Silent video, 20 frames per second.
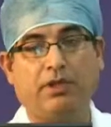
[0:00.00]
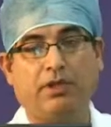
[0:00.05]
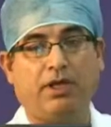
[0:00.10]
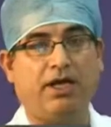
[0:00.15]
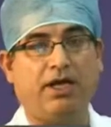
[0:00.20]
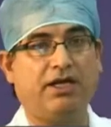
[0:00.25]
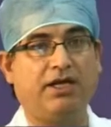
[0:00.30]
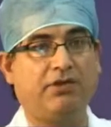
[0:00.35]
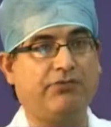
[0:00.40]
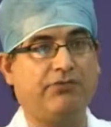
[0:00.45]

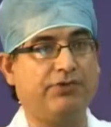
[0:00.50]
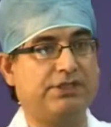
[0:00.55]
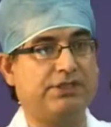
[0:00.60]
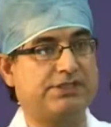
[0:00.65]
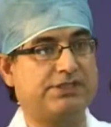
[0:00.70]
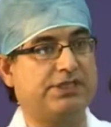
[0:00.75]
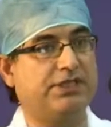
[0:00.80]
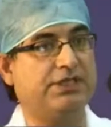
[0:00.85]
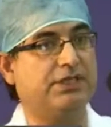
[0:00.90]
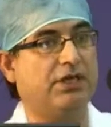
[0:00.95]
And if we
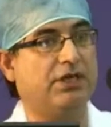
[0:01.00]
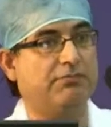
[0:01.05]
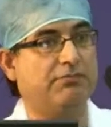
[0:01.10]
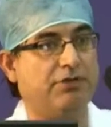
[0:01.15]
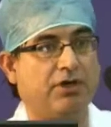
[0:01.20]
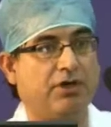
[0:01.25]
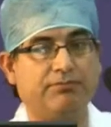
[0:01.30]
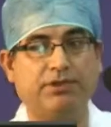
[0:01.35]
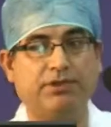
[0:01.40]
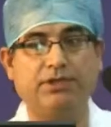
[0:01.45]
see the
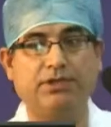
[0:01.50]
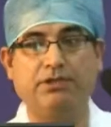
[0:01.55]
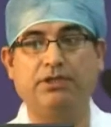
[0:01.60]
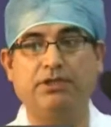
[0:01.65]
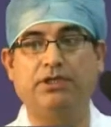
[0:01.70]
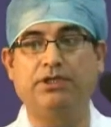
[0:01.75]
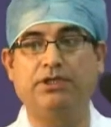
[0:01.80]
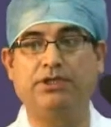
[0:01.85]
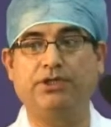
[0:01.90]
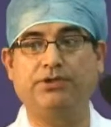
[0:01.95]
abdominal
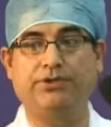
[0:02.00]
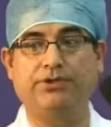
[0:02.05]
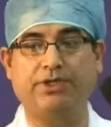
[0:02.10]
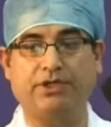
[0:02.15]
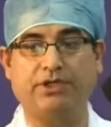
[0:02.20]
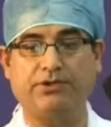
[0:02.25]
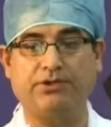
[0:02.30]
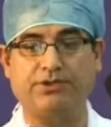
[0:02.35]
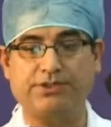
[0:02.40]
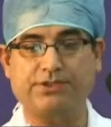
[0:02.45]
aortic
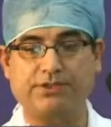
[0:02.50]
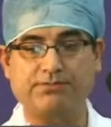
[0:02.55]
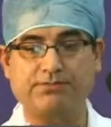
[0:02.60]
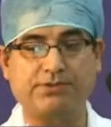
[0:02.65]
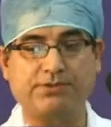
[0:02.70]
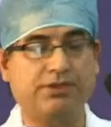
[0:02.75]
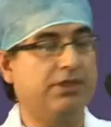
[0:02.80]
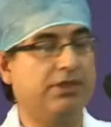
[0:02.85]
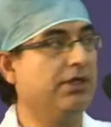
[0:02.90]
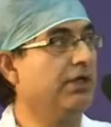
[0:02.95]

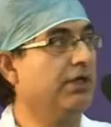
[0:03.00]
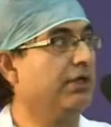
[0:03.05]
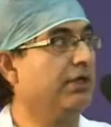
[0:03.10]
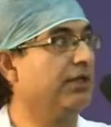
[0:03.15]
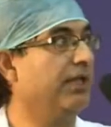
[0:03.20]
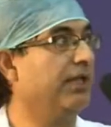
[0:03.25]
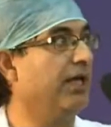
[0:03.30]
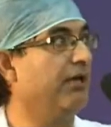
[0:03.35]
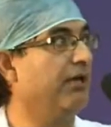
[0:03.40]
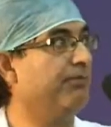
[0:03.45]
aneurysms,
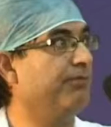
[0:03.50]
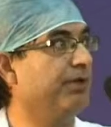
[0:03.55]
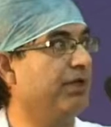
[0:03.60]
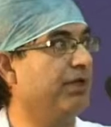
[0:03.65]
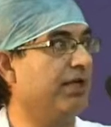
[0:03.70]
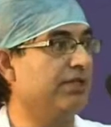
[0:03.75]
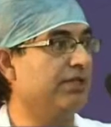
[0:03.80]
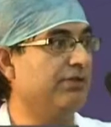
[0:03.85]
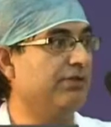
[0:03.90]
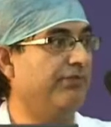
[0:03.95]
they have been
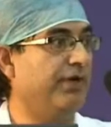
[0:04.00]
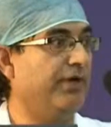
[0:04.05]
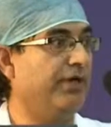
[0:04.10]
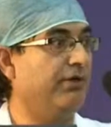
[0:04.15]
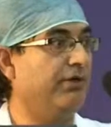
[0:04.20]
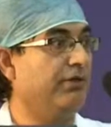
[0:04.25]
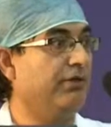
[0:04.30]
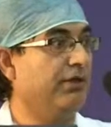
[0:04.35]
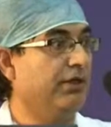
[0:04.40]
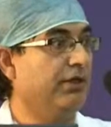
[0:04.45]
classified
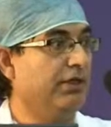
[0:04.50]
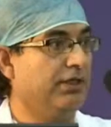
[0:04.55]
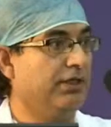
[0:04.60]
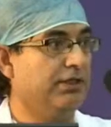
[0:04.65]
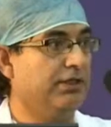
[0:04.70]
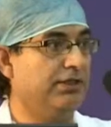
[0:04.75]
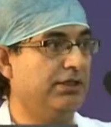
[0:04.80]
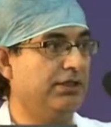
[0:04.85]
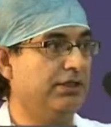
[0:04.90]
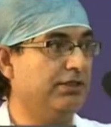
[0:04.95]

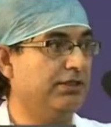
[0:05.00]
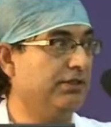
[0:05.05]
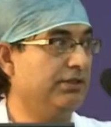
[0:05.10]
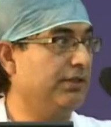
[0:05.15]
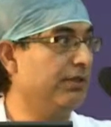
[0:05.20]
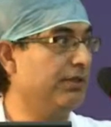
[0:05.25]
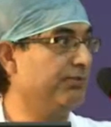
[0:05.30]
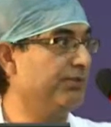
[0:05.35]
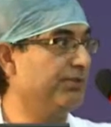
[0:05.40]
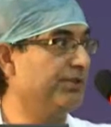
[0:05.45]
in
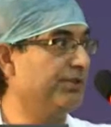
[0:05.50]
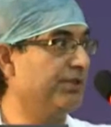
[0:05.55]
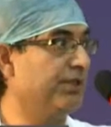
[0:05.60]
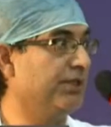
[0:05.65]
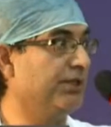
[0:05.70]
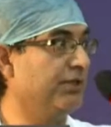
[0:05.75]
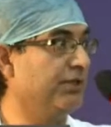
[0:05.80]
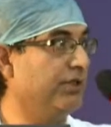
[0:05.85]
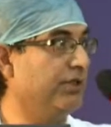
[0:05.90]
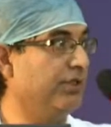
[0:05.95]
their
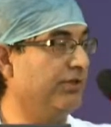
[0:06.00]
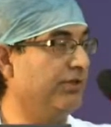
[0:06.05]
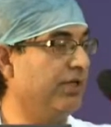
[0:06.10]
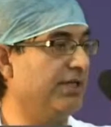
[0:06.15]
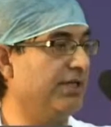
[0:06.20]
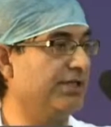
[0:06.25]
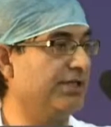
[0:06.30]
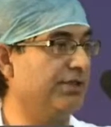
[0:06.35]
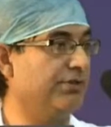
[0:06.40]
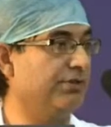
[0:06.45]
position in
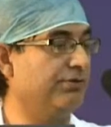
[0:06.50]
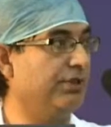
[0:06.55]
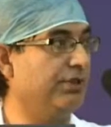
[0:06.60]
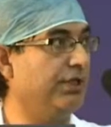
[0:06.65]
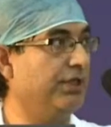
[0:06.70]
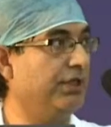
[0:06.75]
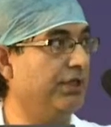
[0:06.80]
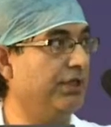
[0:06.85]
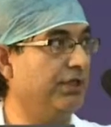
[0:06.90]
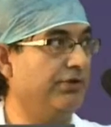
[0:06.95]
relation to
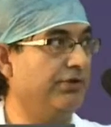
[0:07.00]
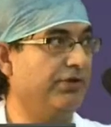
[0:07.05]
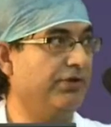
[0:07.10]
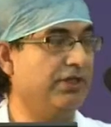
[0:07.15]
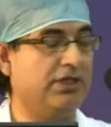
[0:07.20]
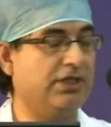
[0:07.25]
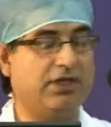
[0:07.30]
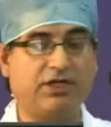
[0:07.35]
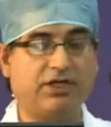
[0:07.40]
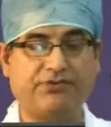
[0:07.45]
the
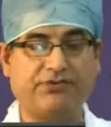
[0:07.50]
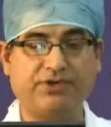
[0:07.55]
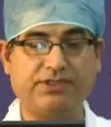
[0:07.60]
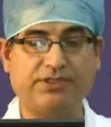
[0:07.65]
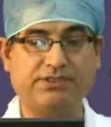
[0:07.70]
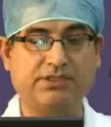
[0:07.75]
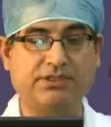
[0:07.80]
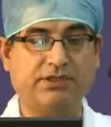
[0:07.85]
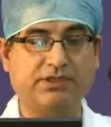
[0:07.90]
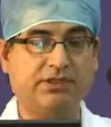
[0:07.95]
renal
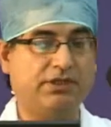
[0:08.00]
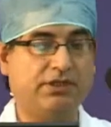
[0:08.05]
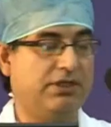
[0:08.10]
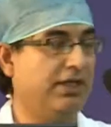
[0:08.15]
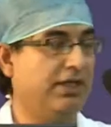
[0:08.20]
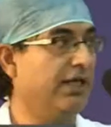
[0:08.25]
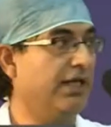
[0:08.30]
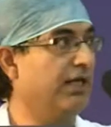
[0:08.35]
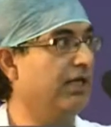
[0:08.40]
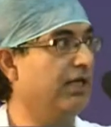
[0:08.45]
arteries,
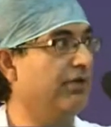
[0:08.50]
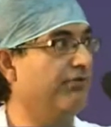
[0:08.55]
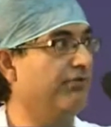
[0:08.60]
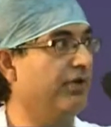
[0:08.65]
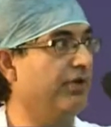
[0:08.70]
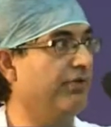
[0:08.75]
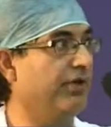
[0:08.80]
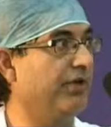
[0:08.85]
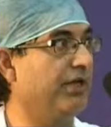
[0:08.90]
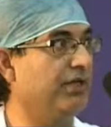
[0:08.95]
like
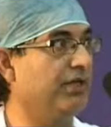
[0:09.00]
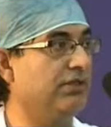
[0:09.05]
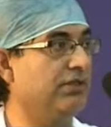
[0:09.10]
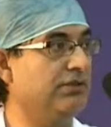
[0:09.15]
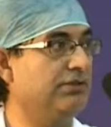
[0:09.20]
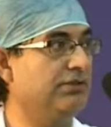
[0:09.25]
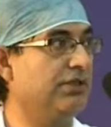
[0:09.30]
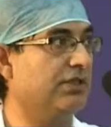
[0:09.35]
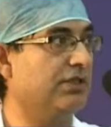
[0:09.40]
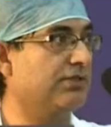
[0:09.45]

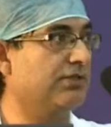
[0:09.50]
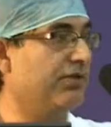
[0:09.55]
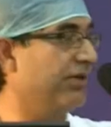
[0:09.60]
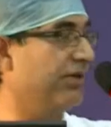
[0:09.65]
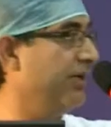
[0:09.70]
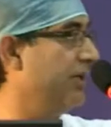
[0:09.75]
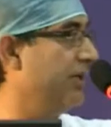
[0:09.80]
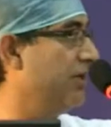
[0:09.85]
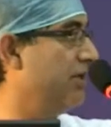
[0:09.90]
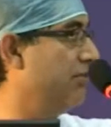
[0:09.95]
infrarenal,
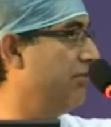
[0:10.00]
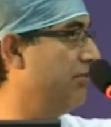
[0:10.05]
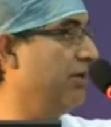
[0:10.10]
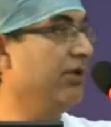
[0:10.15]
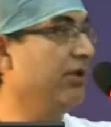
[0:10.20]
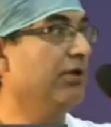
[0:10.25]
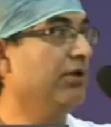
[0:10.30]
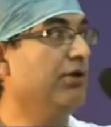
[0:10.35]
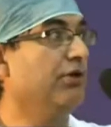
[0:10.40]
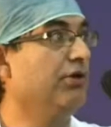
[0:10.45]
juxtarenal,
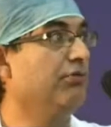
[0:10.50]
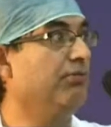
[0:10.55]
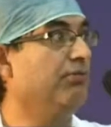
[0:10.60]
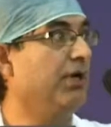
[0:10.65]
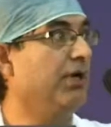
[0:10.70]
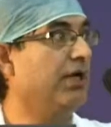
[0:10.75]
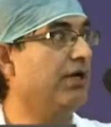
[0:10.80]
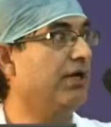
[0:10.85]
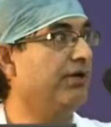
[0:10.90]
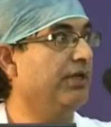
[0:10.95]

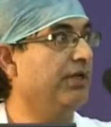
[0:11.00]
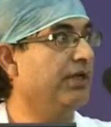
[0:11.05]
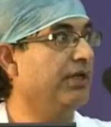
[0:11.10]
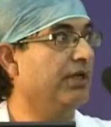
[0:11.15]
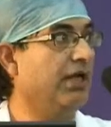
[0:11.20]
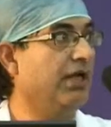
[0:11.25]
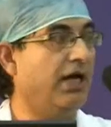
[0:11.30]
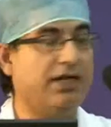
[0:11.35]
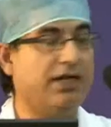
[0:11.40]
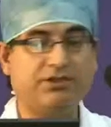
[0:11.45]

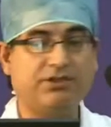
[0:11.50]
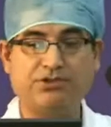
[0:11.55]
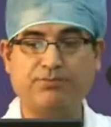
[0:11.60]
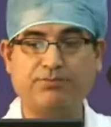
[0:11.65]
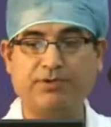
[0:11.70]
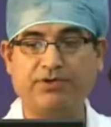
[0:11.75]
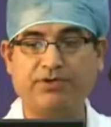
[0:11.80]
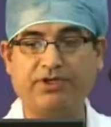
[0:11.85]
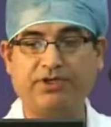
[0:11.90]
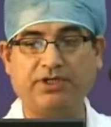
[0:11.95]
pararenal, and
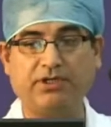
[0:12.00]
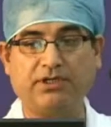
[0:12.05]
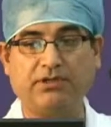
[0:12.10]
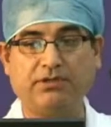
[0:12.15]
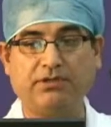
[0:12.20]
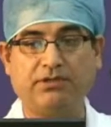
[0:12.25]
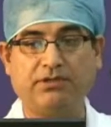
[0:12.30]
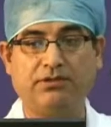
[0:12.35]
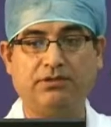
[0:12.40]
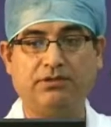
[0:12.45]
suprarenal.
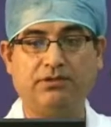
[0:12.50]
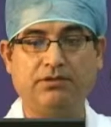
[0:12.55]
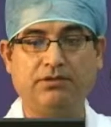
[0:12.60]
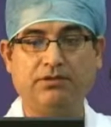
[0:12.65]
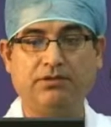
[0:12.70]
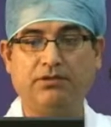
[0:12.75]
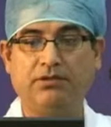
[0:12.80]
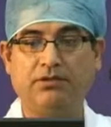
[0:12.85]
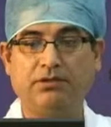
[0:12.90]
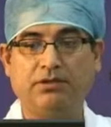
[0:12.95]

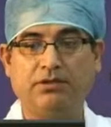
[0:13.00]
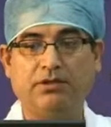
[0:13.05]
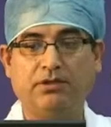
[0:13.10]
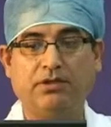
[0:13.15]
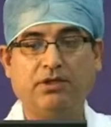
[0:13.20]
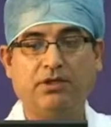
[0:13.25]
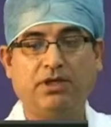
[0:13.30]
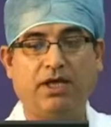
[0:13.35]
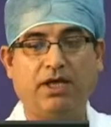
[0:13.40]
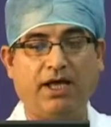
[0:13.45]

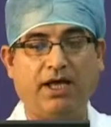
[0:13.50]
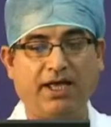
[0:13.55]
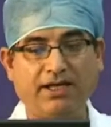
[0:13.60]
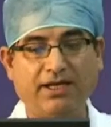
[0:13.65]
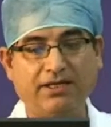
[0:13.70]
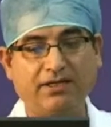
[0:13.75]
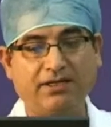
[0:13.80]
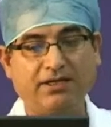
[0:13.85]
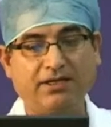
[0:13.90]
And